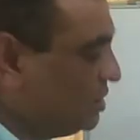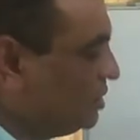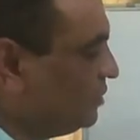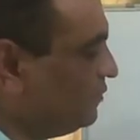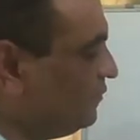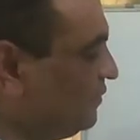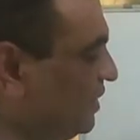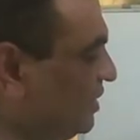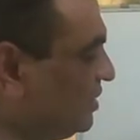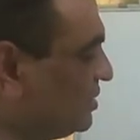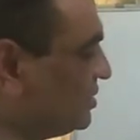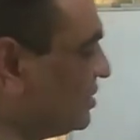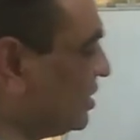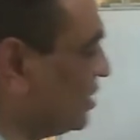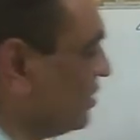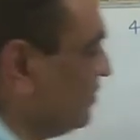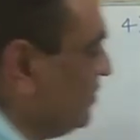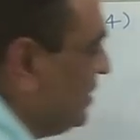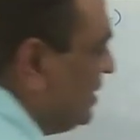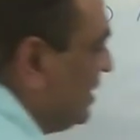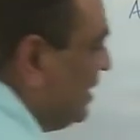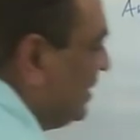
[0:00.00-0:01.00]
will
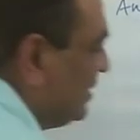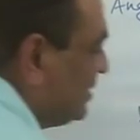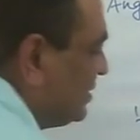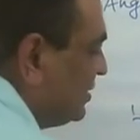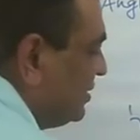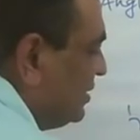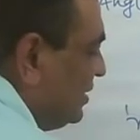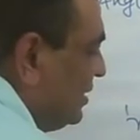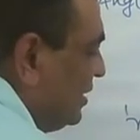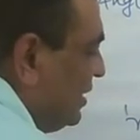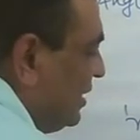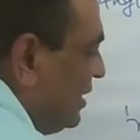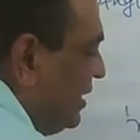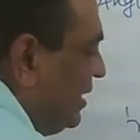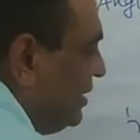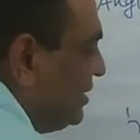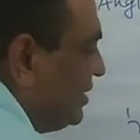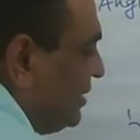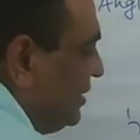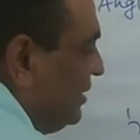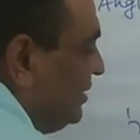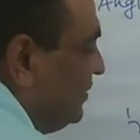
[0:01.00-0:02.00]
terminate
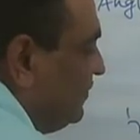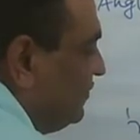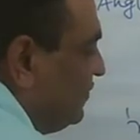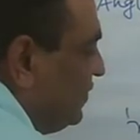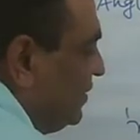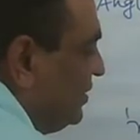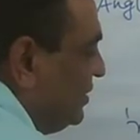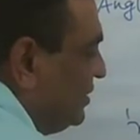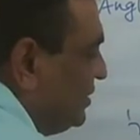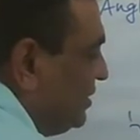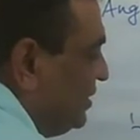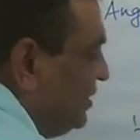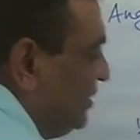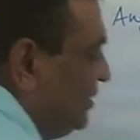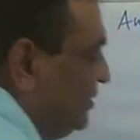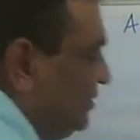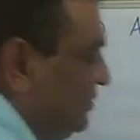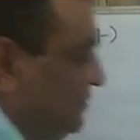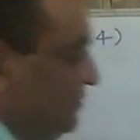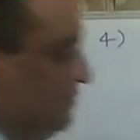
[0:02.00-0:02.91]
at infinity.